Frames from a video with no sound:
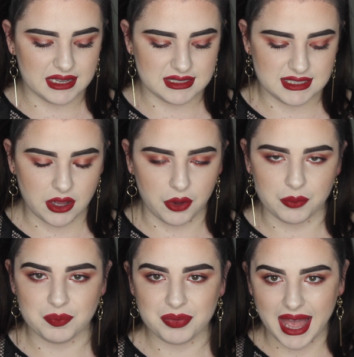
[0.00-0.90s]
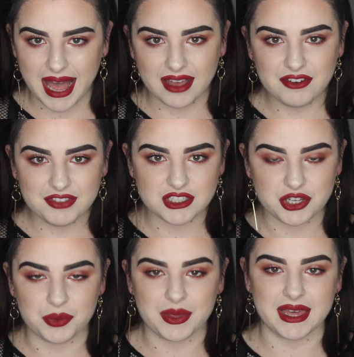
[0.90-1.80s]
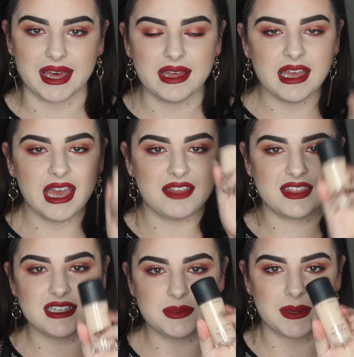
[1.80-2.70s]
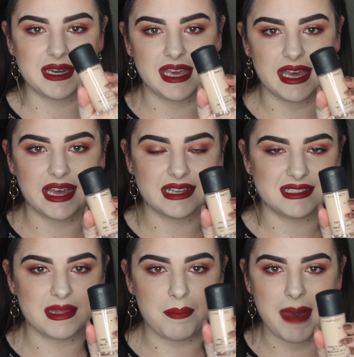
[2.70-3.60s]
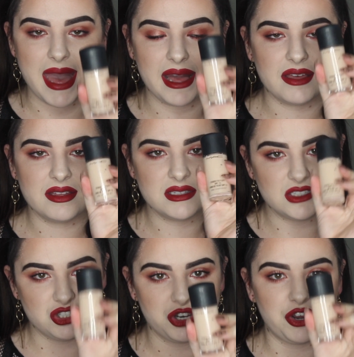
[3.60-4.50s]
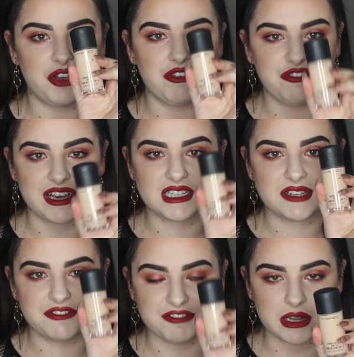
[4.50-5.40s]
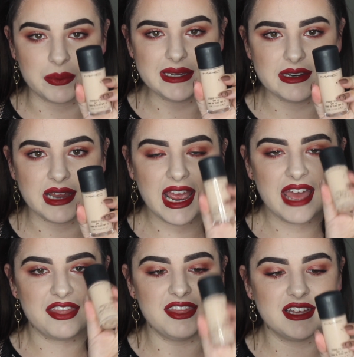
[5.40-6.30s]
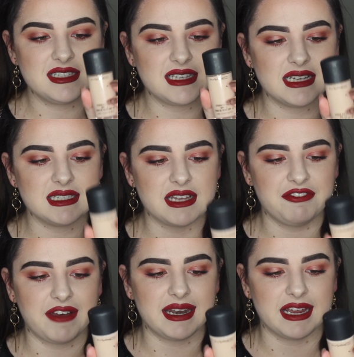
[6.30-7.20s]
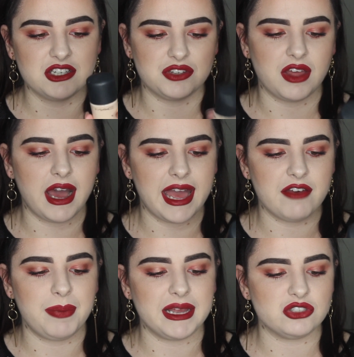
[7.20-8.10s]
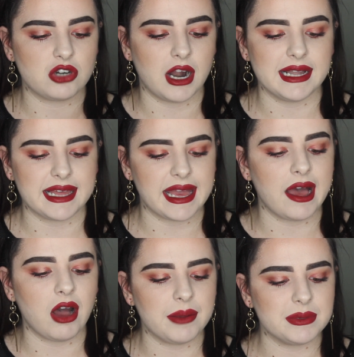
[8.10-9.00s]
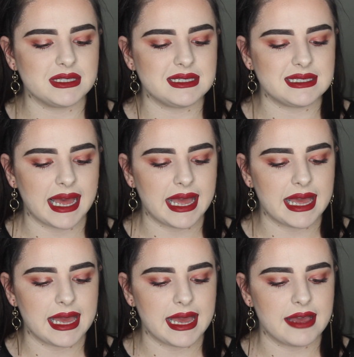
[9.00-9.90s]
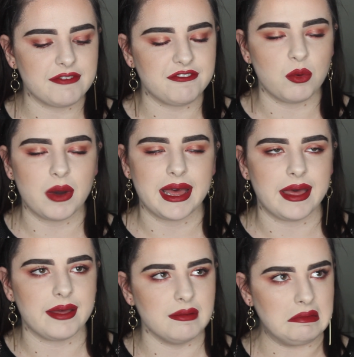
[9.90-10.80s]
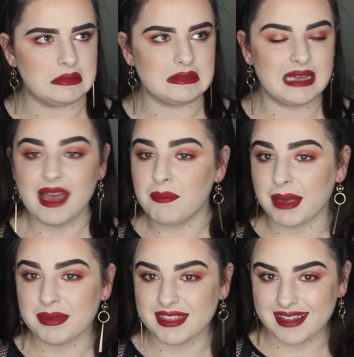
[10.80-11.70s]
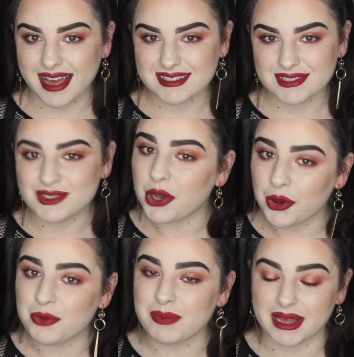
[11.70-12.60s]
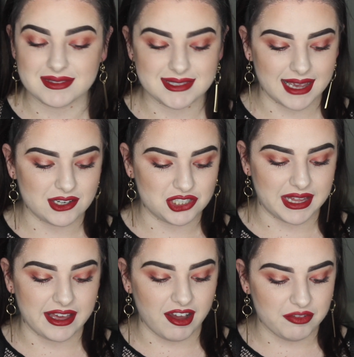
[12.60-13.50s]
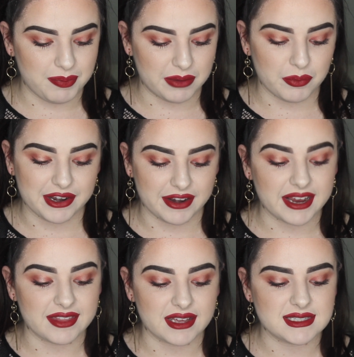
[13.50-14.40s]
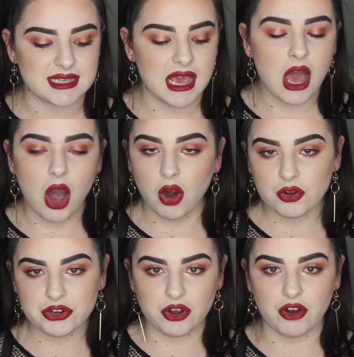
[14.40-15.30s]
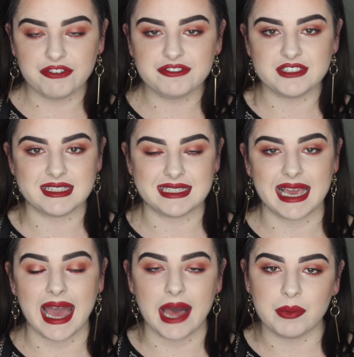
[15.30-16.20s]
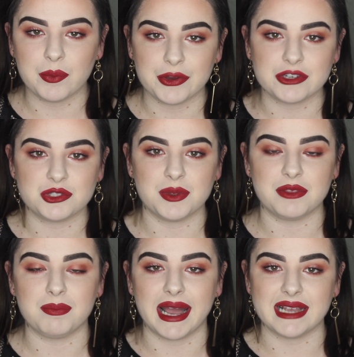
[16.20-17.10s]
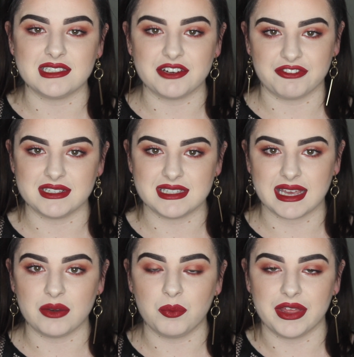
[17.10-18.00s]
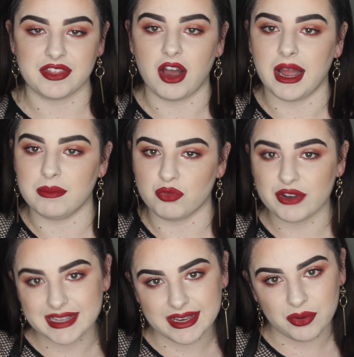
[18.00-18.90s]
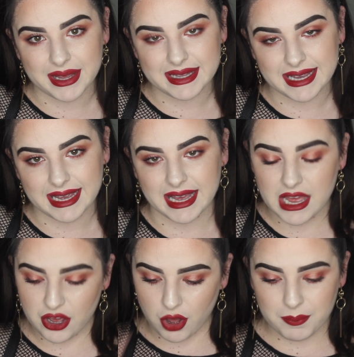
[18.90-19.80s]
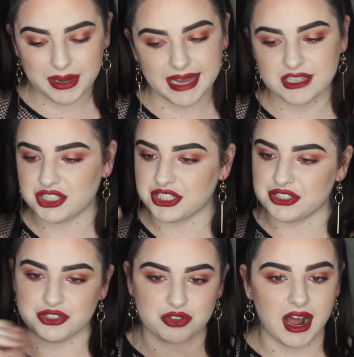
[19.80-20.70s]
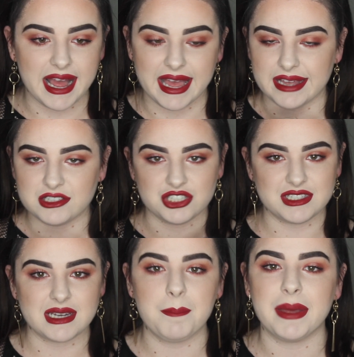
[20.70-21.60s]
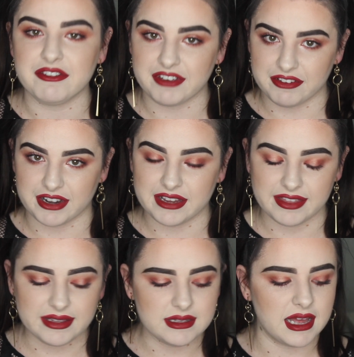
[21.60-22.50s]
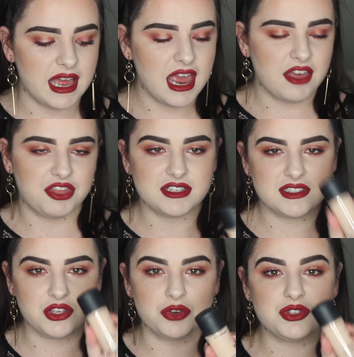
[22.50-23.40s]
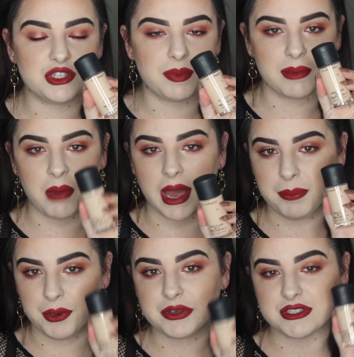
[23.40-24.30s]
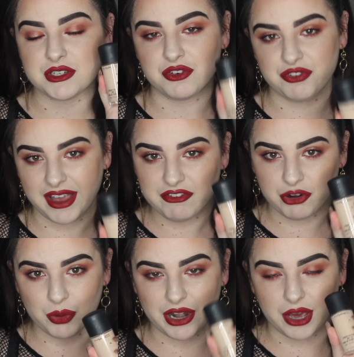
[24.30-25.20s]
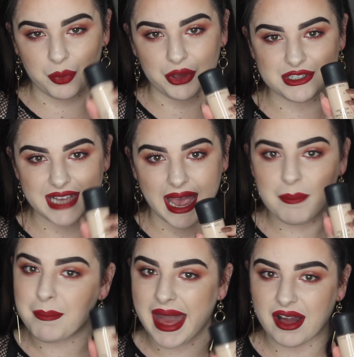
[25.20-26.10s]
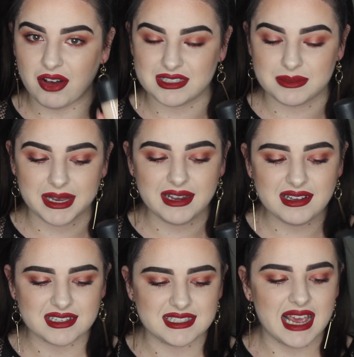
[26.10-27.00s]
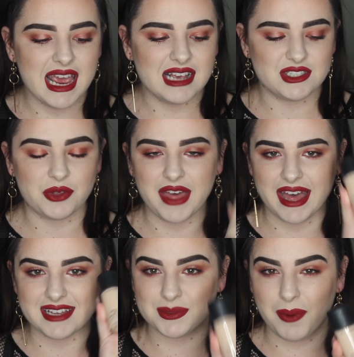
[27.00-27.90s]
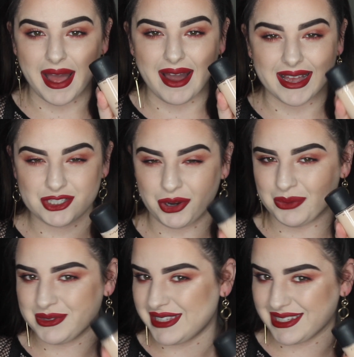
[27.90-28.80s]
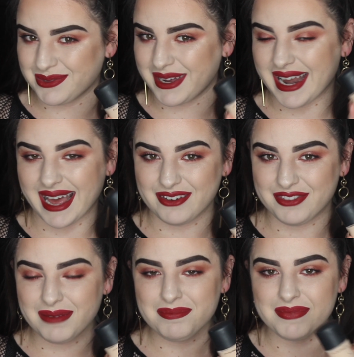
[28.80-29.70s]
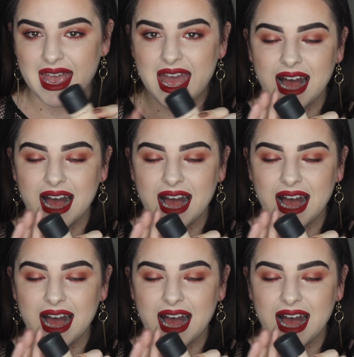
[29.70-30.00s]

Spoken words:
So out of the two here, this one here is the MAC Studio Fix Fluid. This is a foundation that I have been trialing out, I would say for maybe the last 2 months actually. I've been wearing this on and off to see how it works with my different skin, whether I'm really oily, combination, drier, just a bit of everything. This used to be my personal favourite when I worked at MAC Cosmetics, so that is why I chose this one out of them.